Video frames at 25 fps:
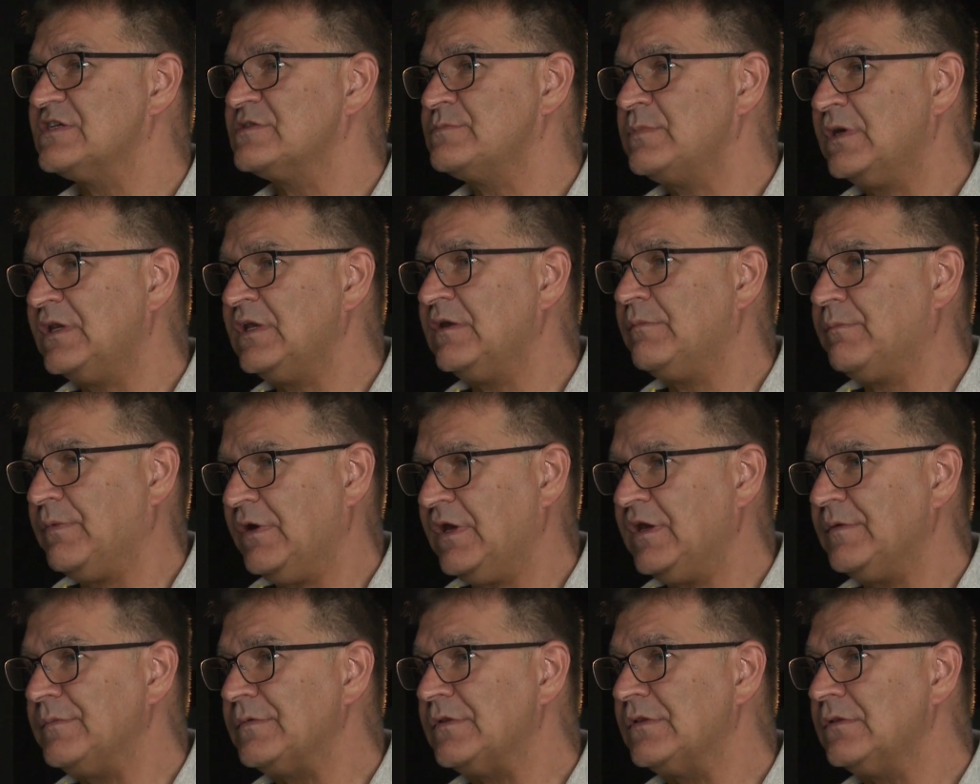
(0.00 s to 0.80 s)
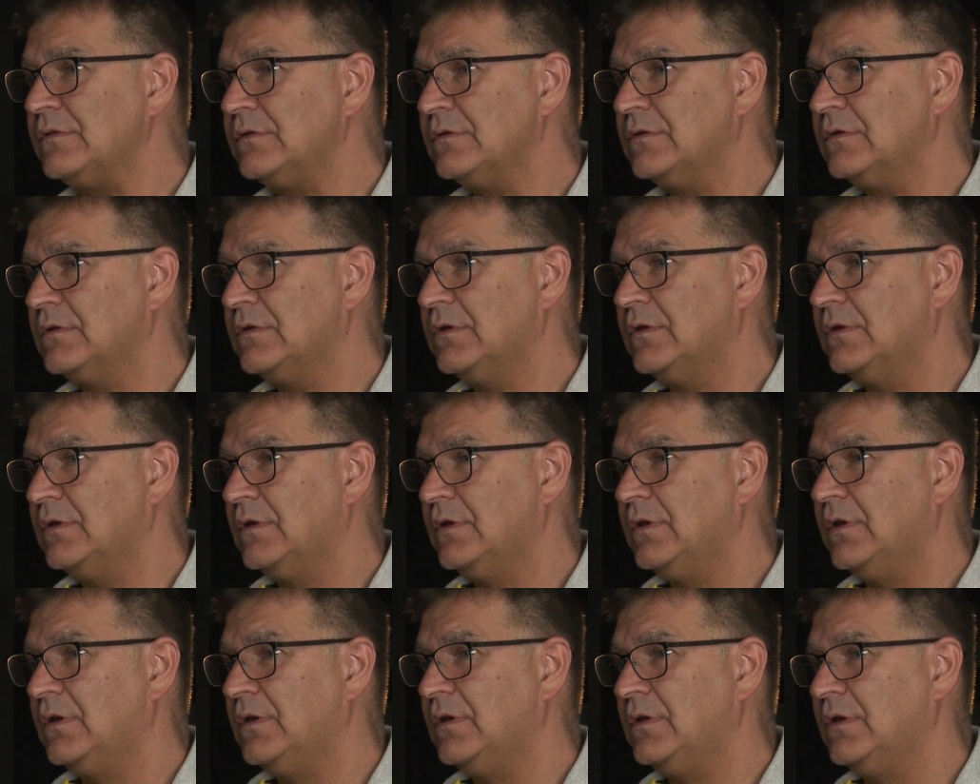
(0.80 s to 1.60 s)
as many people,
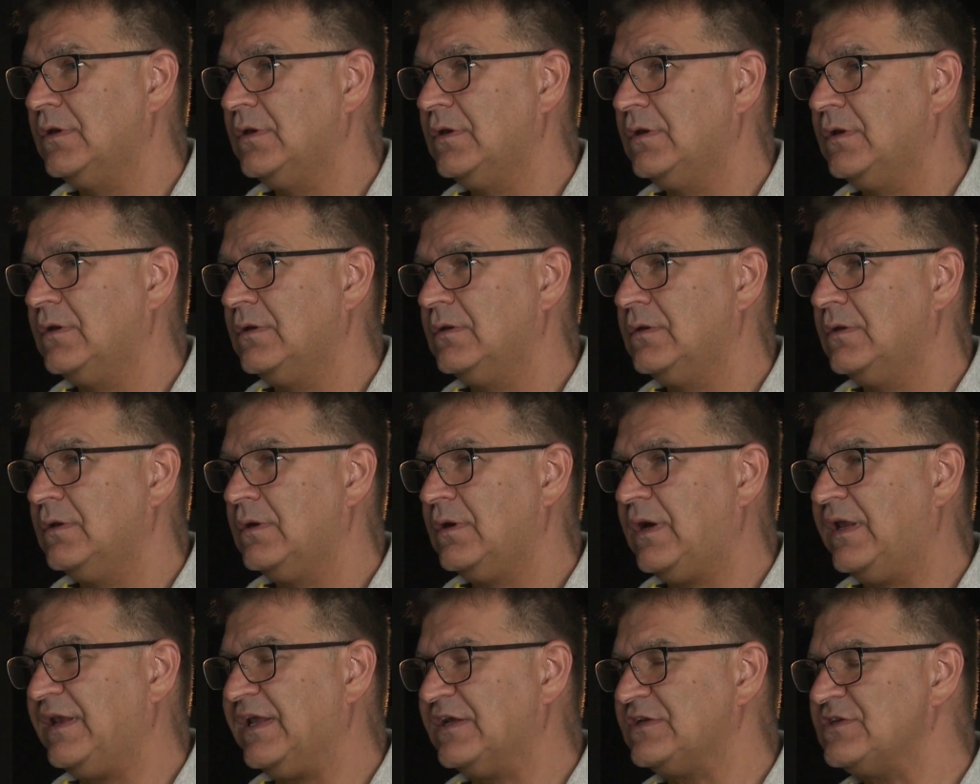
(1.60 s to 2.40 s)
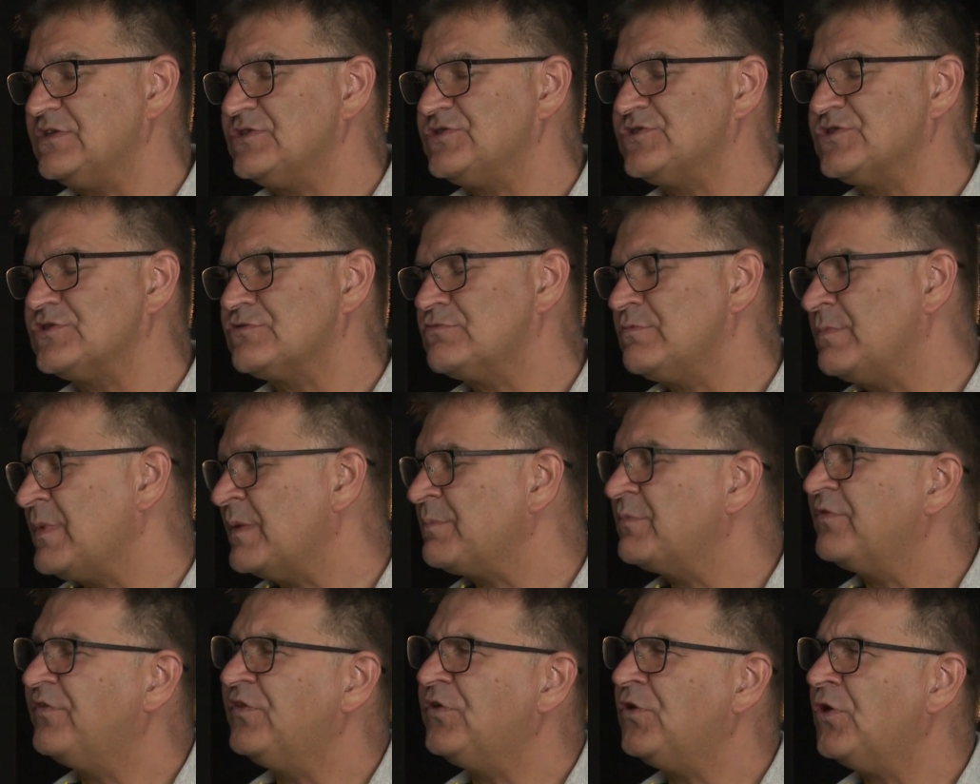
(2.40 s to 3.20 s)
and I can just
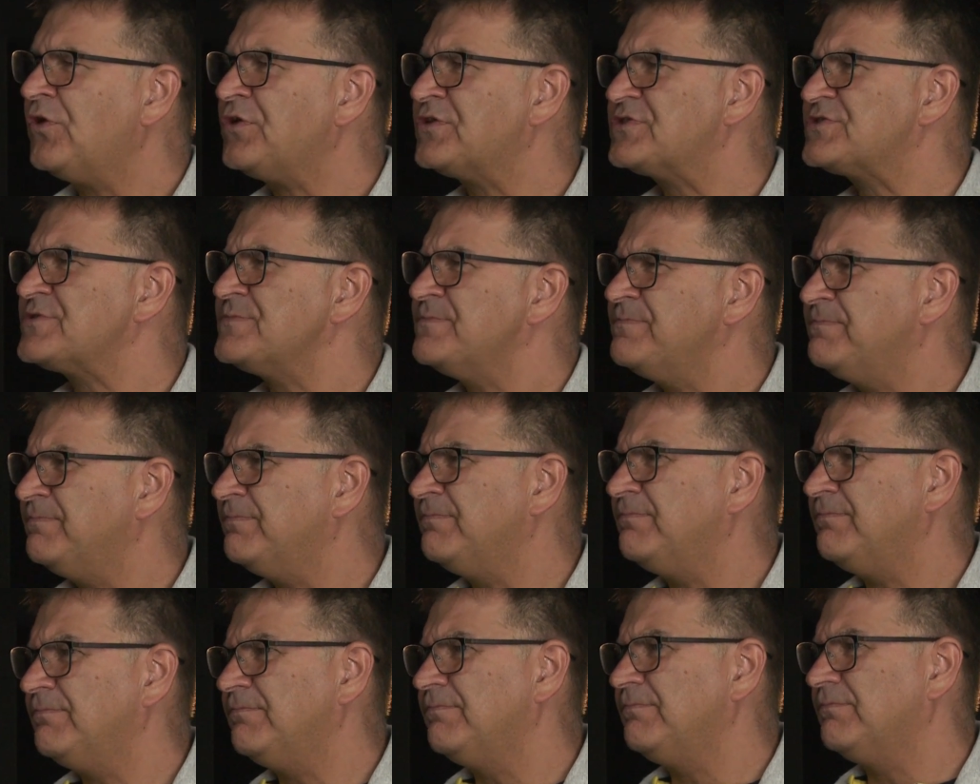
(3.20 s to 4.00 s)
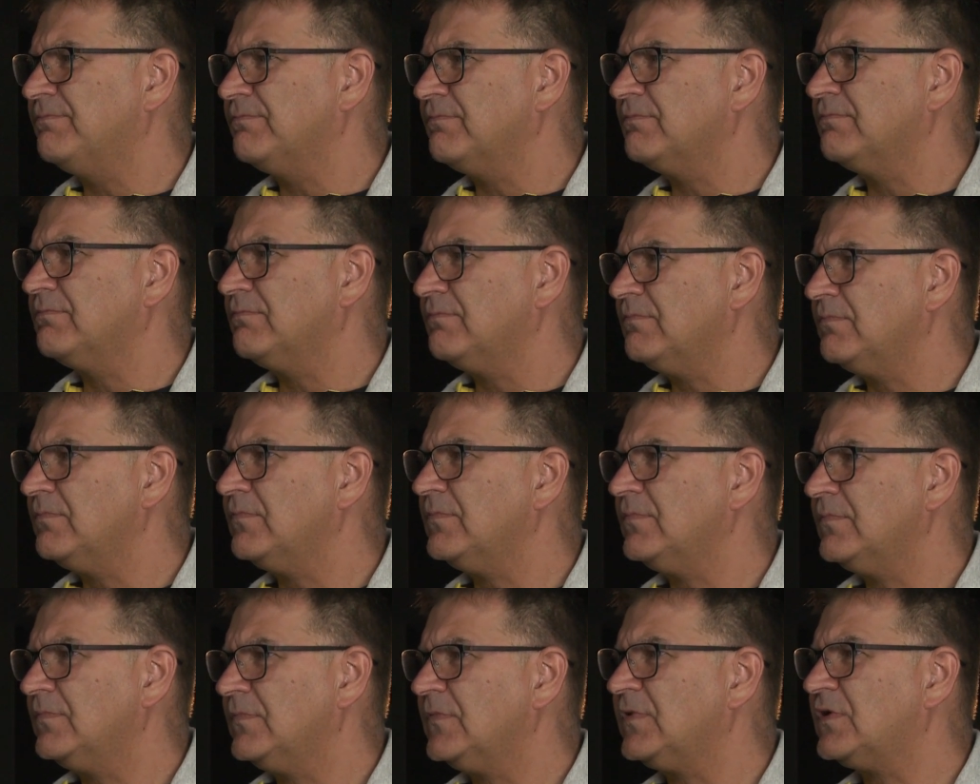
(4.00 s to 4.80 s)
remember the noise.
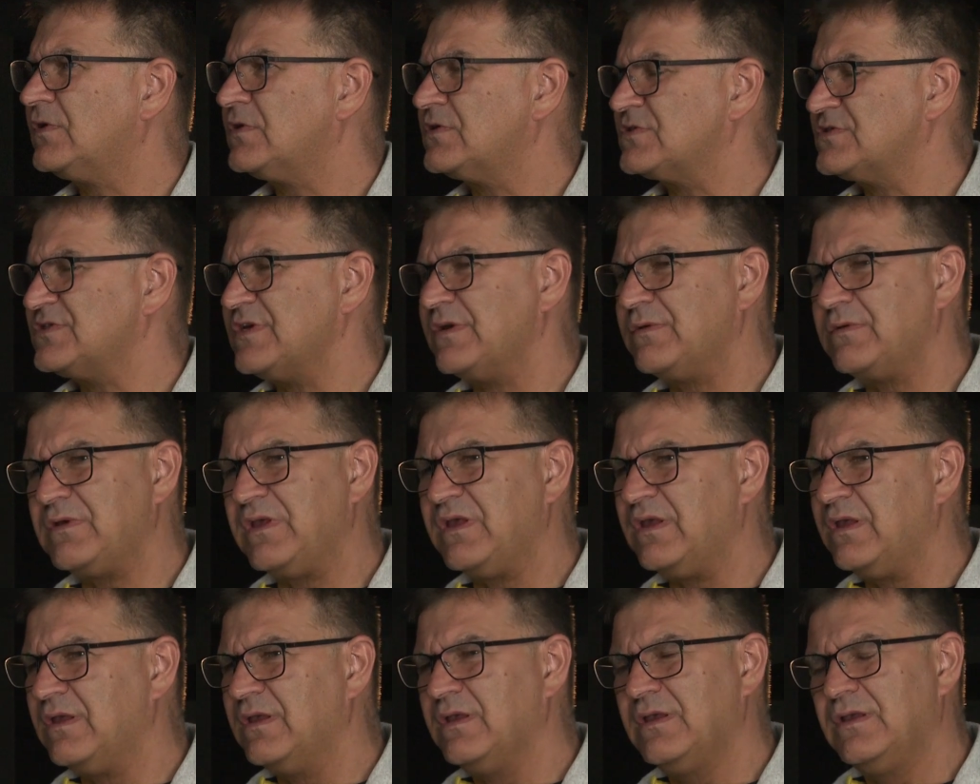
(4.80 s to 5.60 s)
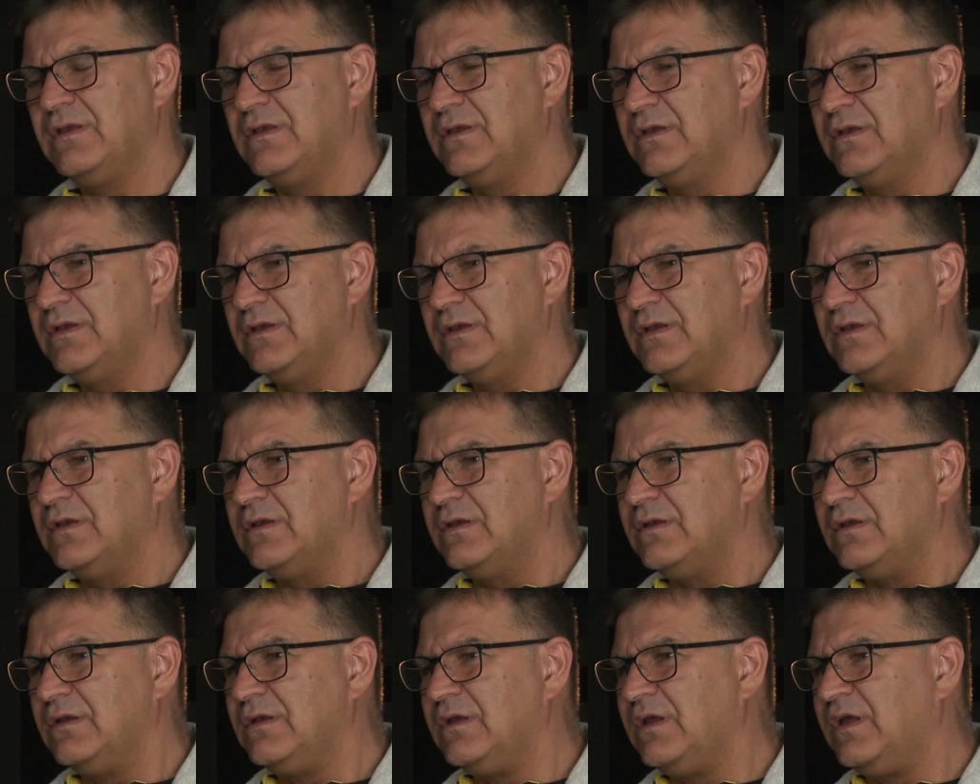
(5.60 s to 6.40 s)
Because,
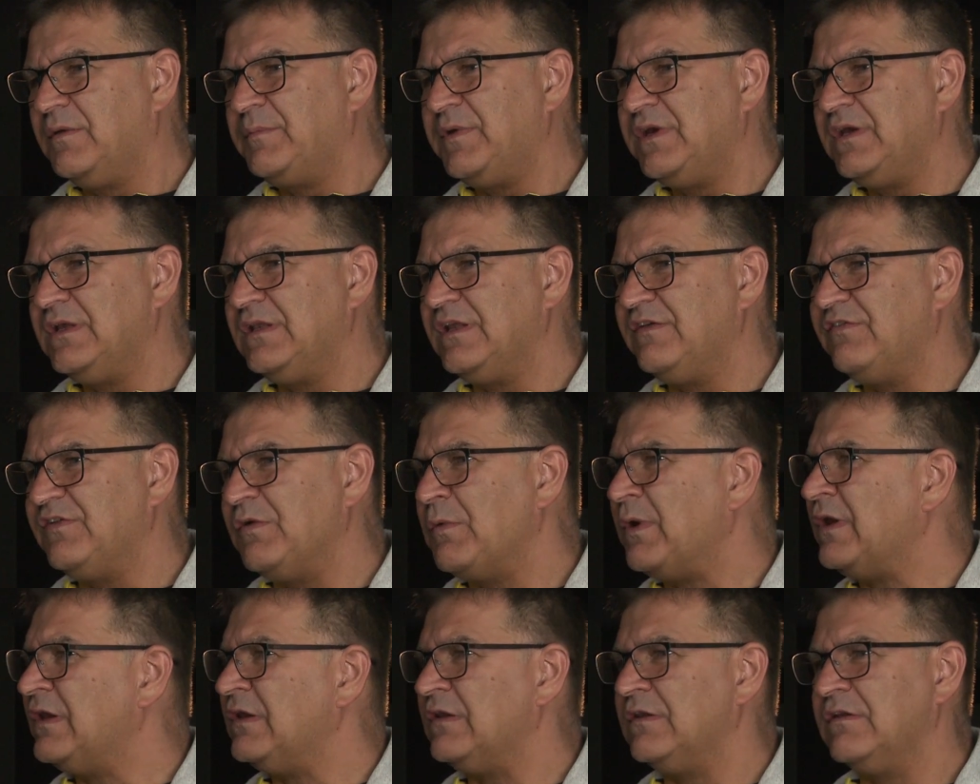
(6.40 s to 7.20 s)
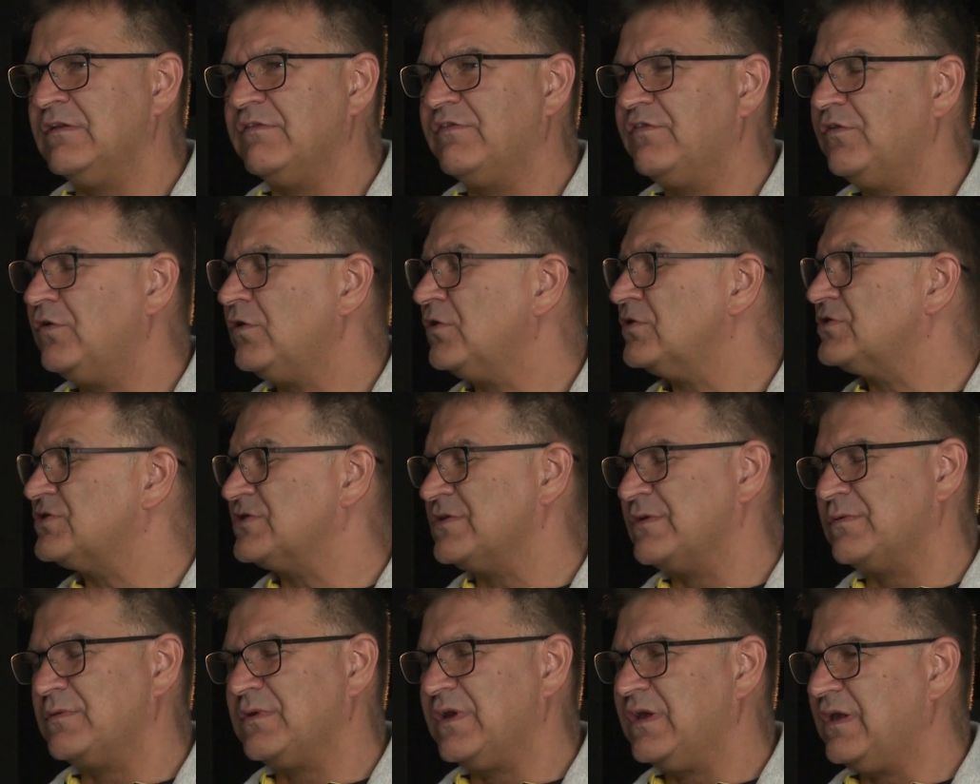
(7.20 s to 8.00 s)
if you went in the forge,
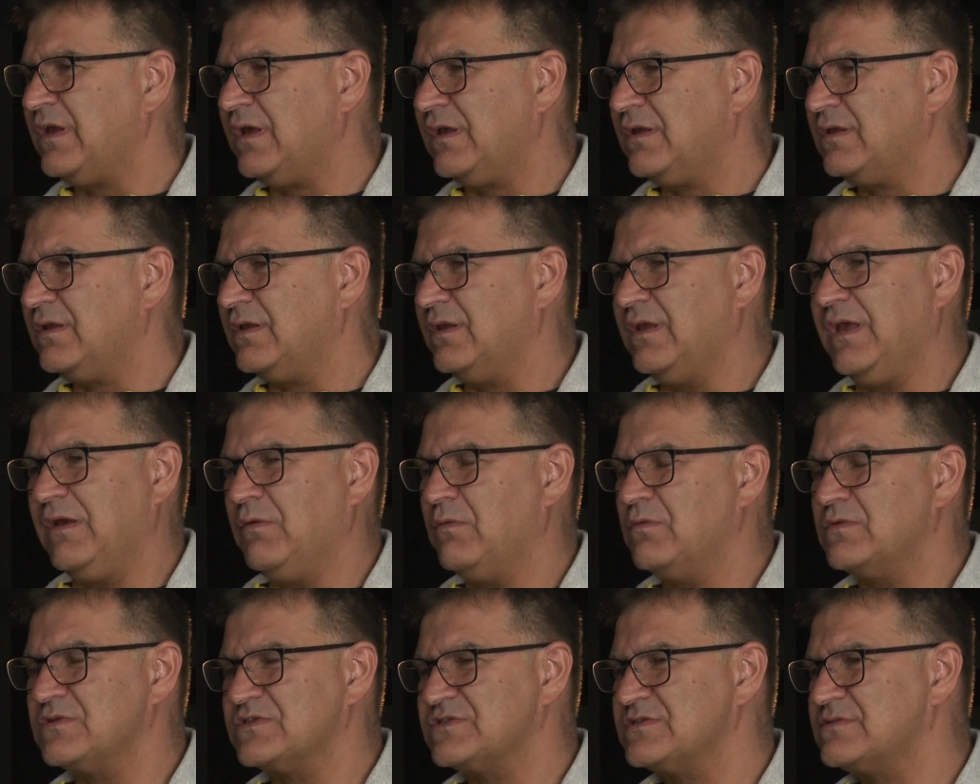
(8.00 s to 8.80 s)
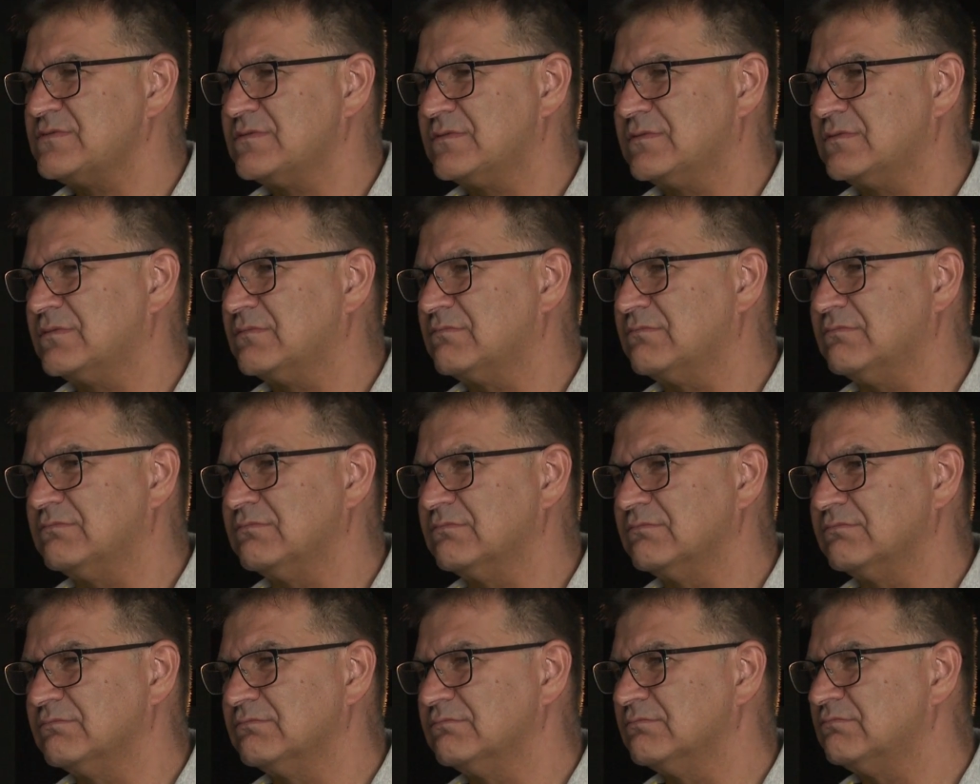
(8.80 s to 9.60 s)
it was
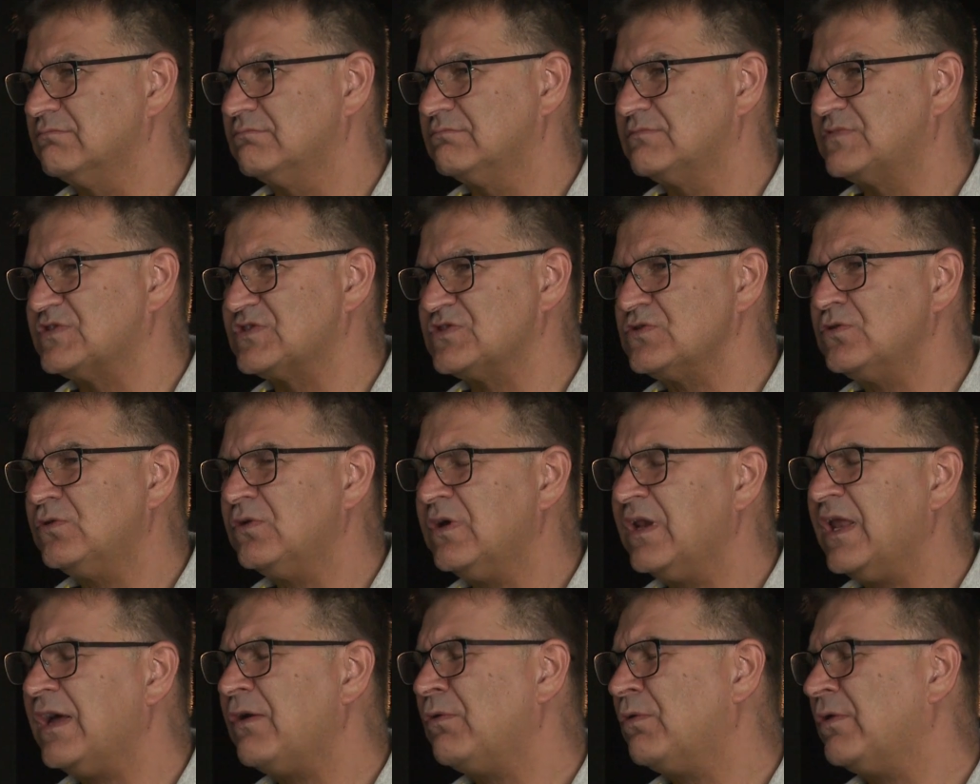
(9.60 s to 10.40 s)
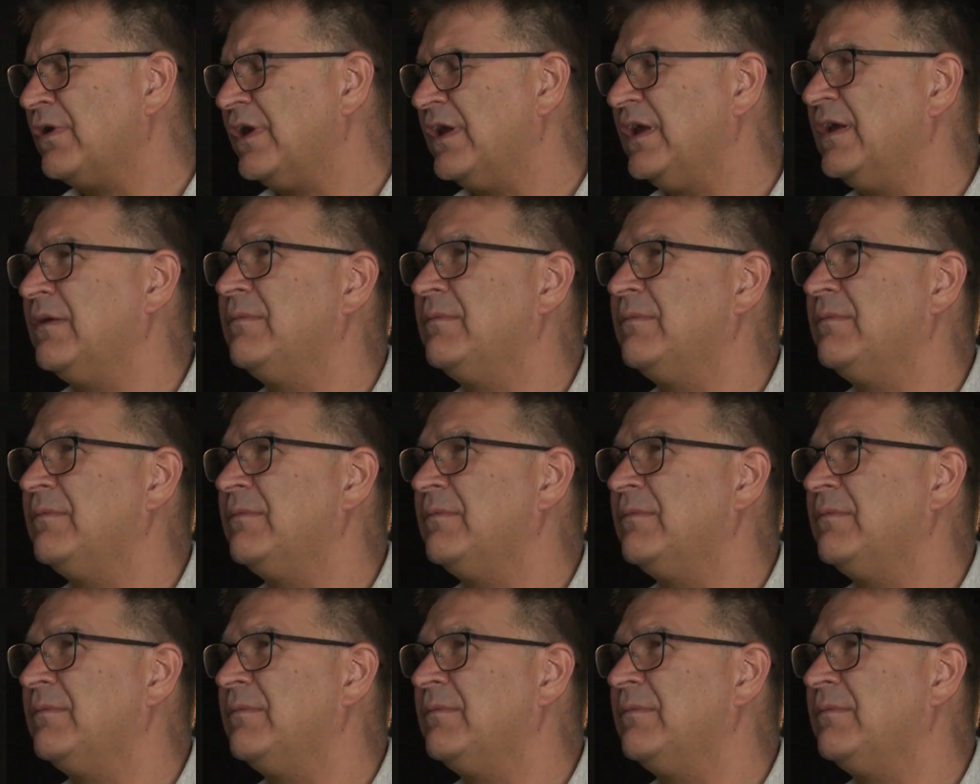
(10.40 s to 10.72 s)
so loud.